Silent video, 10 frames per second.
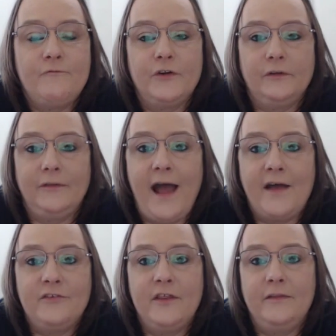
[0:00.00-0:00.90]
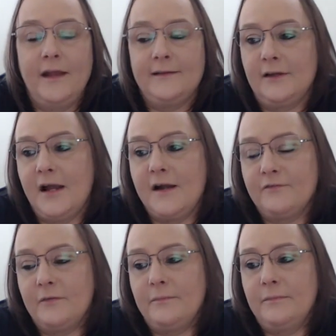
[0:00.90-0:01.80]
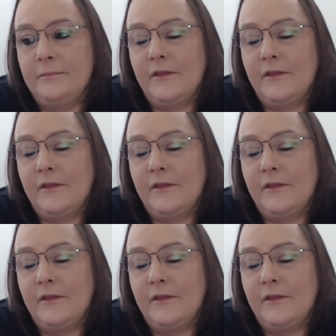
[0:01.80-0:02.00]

for less than like the Cut from